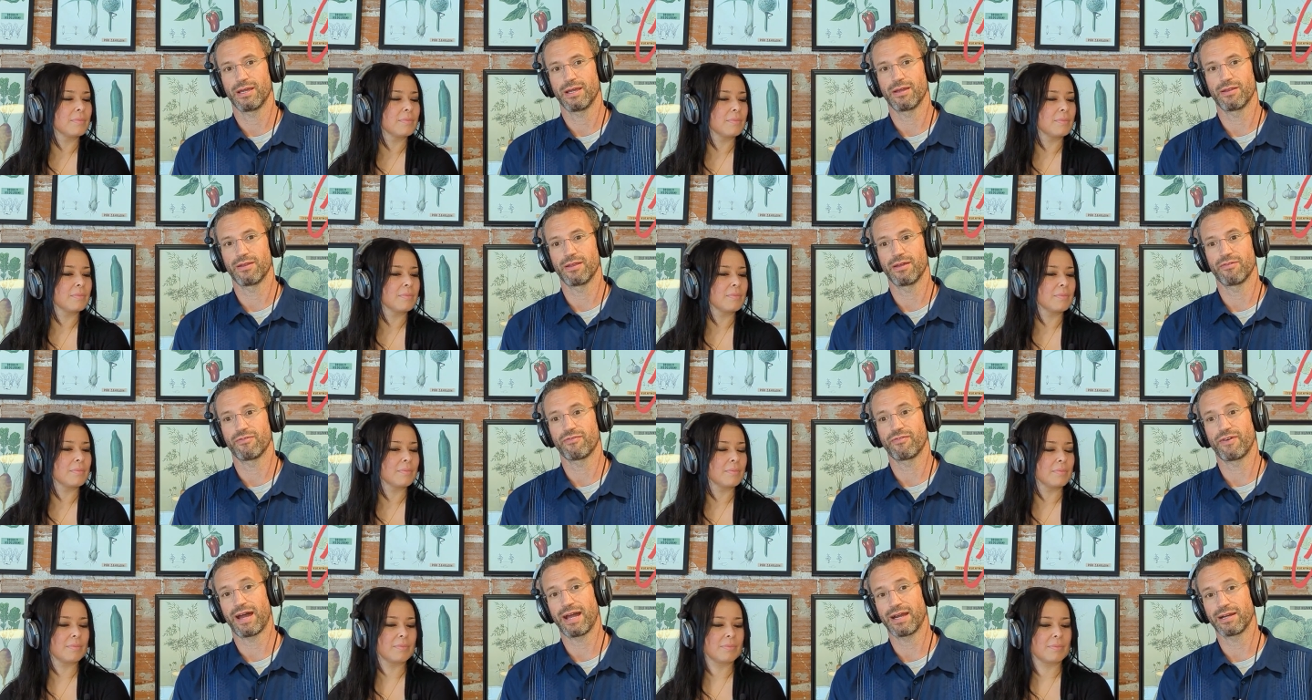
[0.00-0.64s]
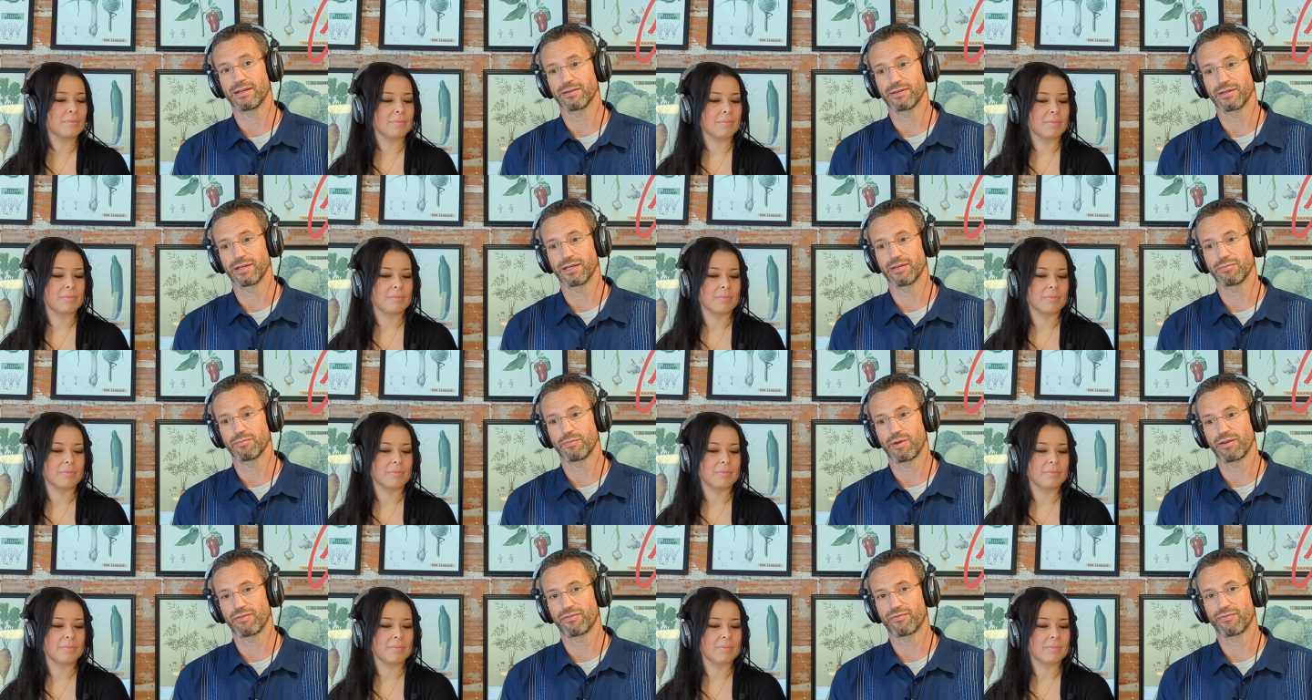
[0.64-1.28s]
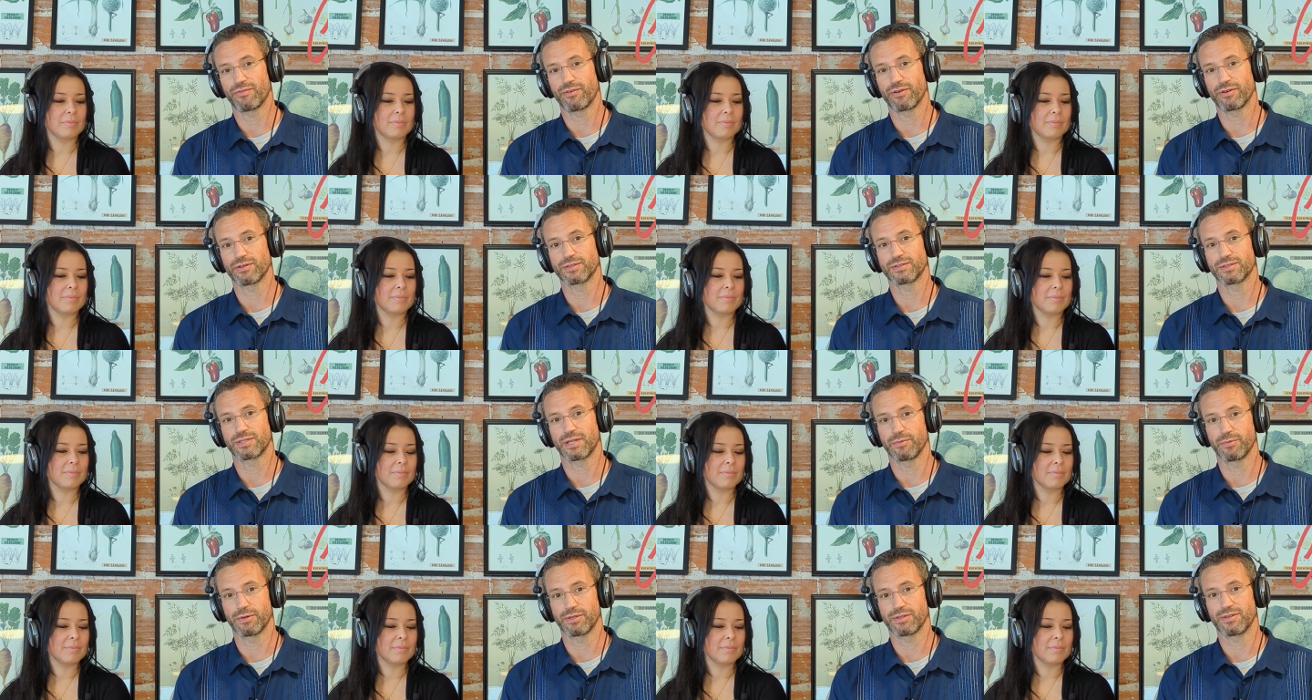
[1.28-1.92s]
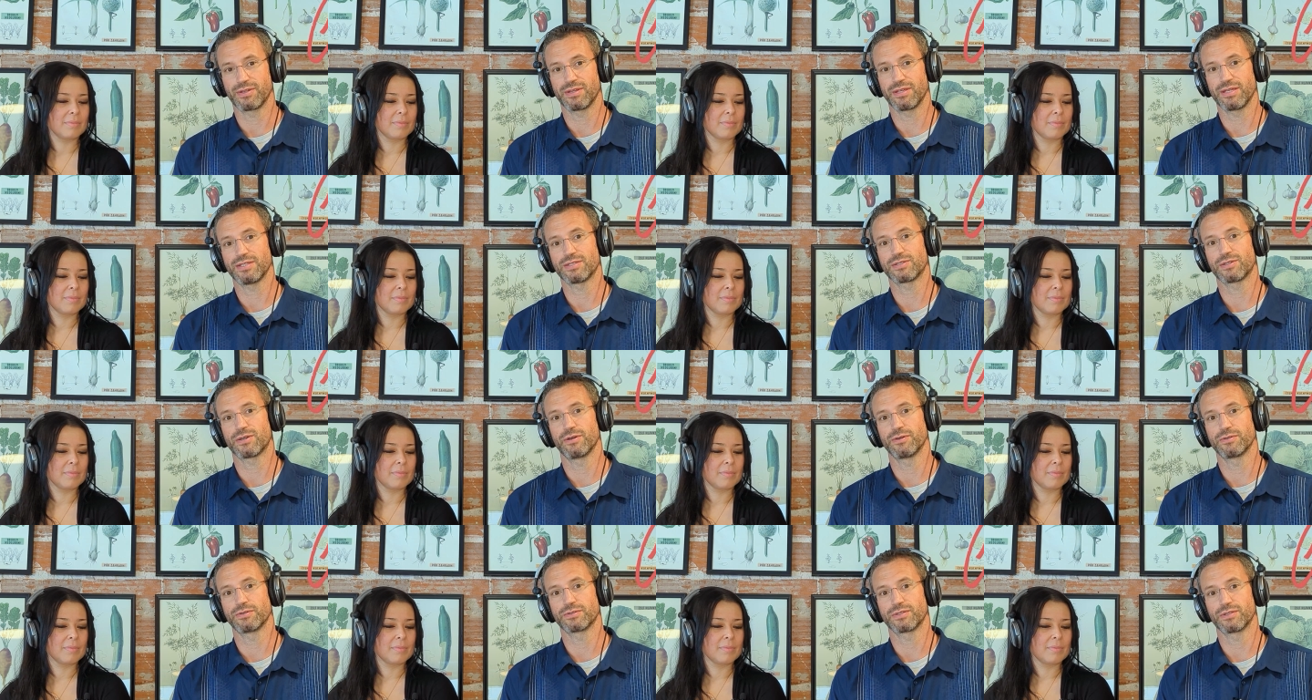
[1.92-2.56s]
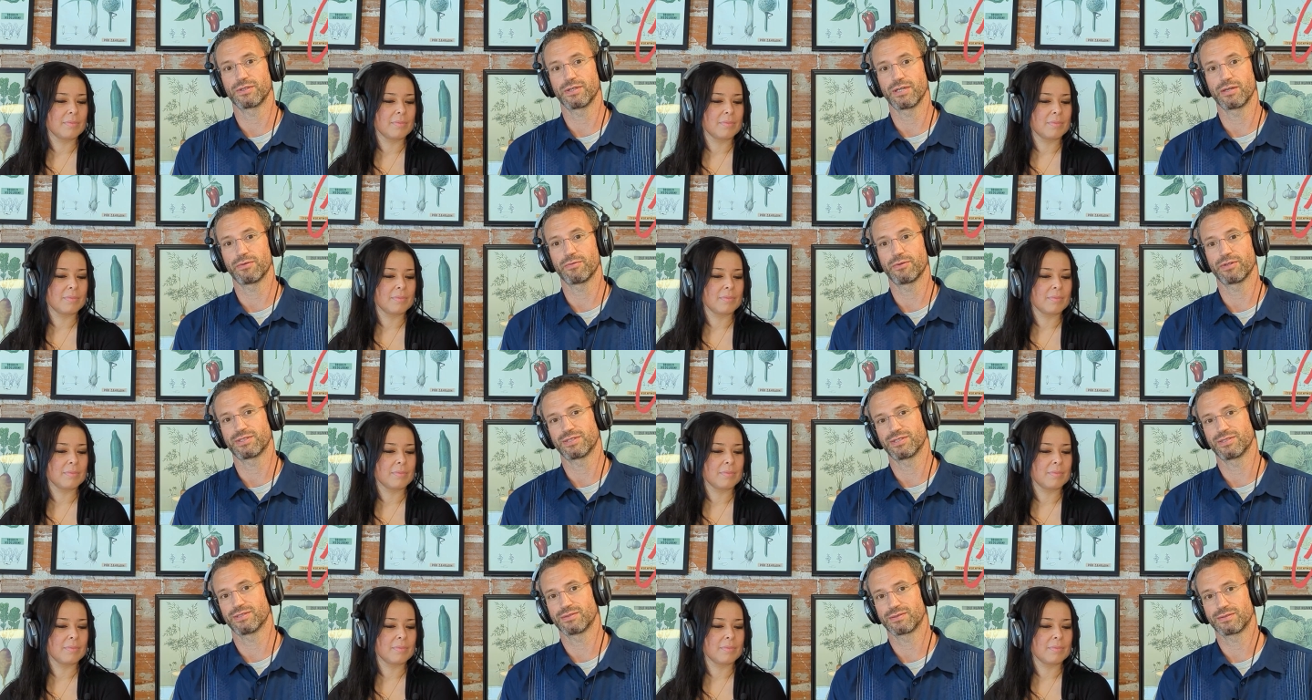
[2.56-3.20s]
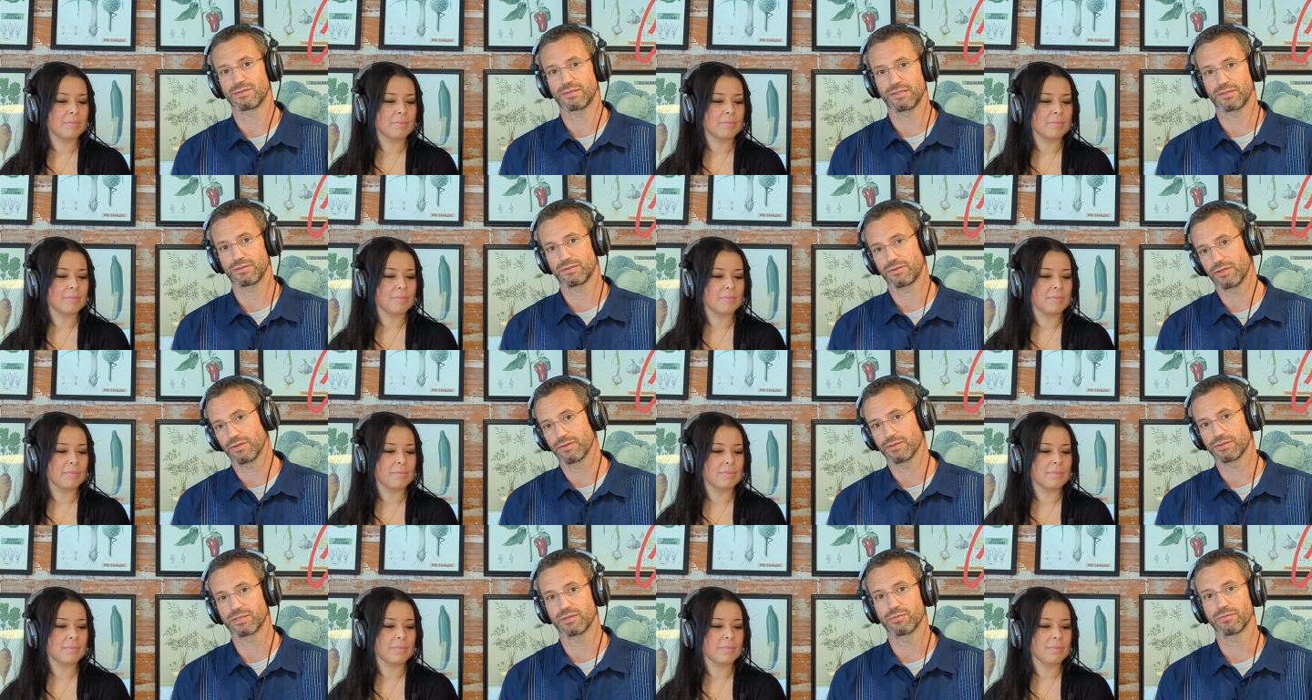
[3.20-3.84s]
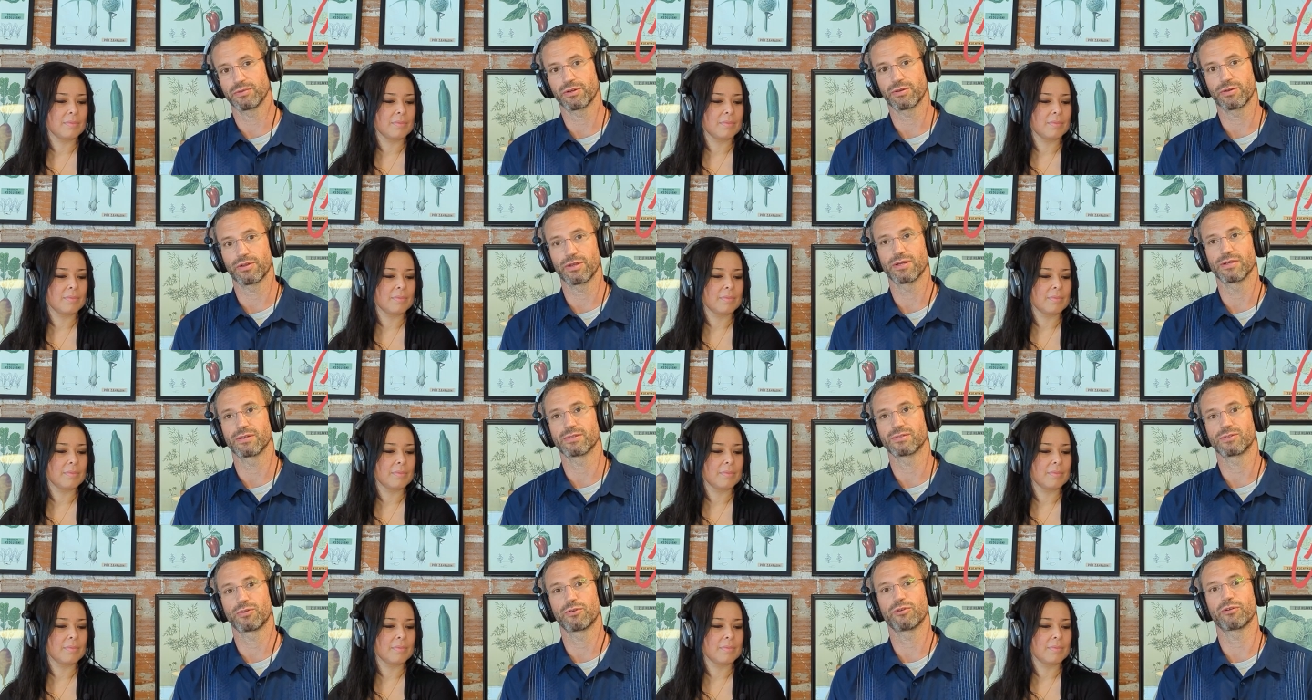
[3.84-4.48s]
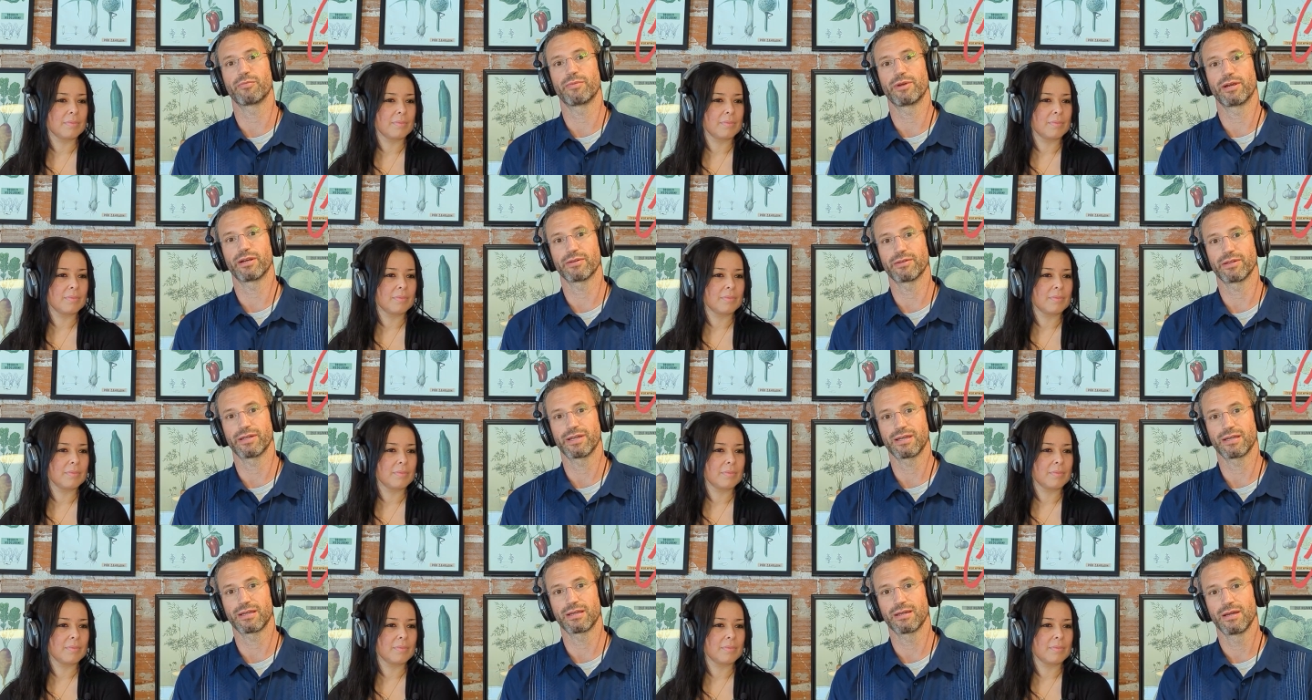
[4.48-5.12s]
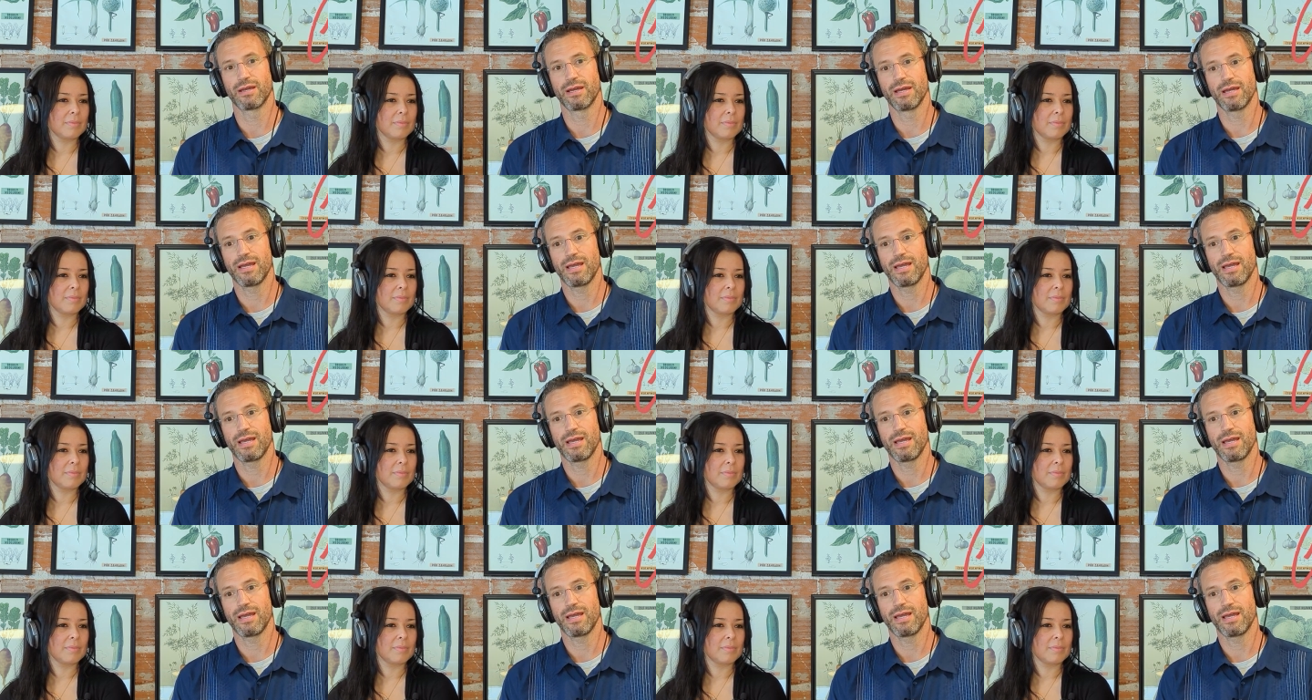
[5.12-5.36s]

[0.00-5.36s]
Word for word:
Speaker 1: And then finally, my first, I went to the East Coast League, which is you know similar to the Solar Bear League